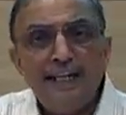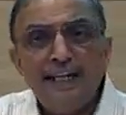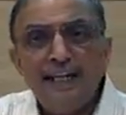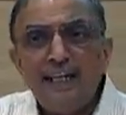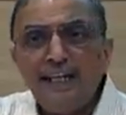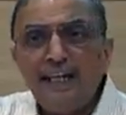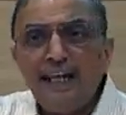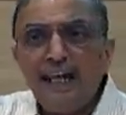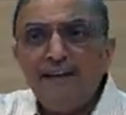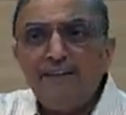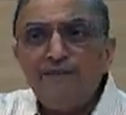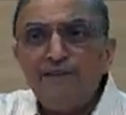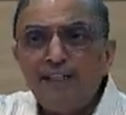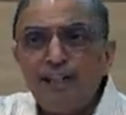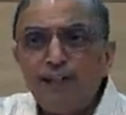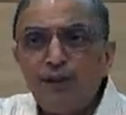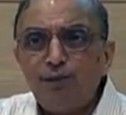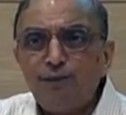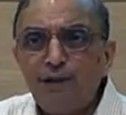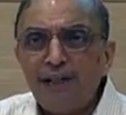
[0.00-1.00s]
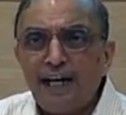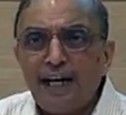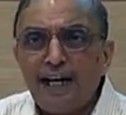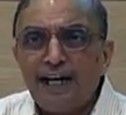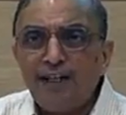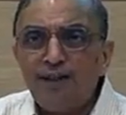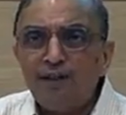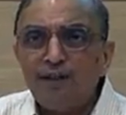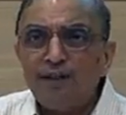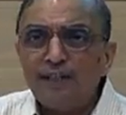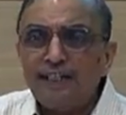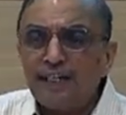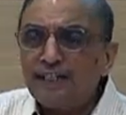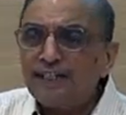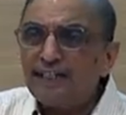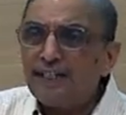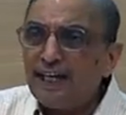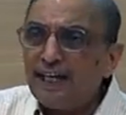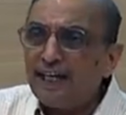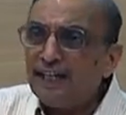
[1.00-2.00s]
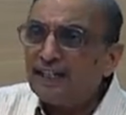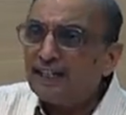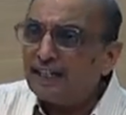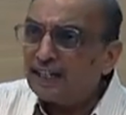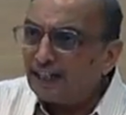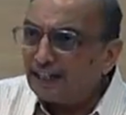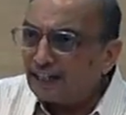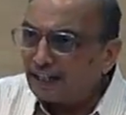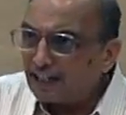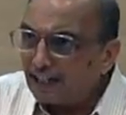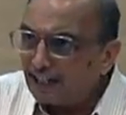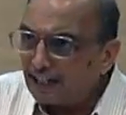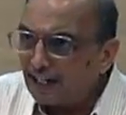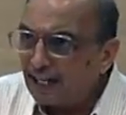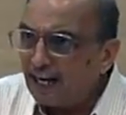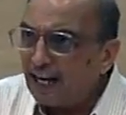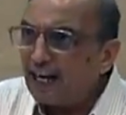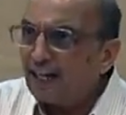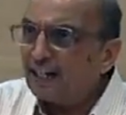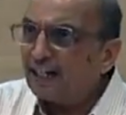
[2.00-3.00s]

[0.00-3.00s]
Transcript: D, E, F, G to be read, you will say C in greater greater A,